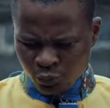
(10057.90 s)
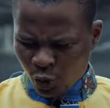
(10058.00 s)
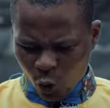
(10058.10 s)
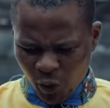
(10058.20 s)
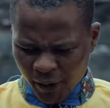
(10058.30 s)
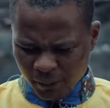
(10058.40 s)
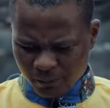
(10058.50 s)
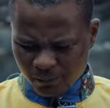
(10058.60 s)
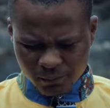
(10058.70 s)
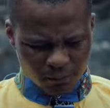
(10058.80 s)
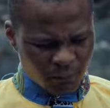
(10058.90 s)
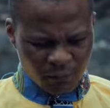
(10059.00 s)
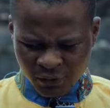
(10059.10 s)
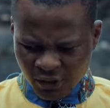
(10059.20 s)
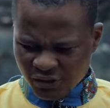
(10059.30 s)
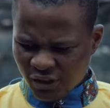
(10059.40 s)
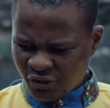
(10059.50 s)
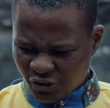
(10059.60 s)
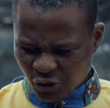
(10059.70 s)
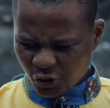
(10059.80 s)
No way. This
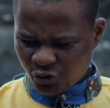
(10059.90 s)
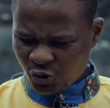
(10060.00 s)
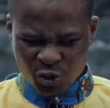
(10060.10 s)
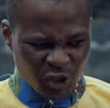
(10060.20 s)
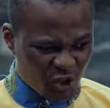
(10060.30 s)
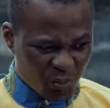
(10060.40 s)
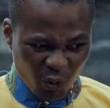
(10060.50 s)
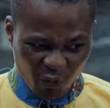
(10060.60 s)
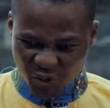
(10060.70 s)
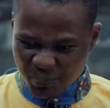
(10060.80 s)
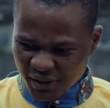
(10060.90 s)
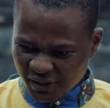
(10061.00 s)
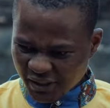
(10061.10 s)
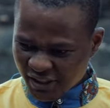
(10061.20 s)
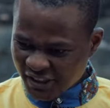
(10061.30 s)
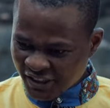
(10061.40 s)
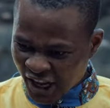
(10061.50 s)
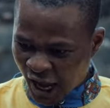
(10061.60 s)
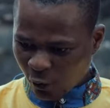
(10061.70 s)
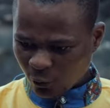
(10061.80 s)
is serious. You need to move with me.
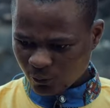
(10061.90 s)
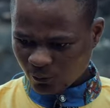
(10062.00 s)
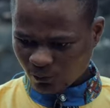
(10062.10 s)
Now.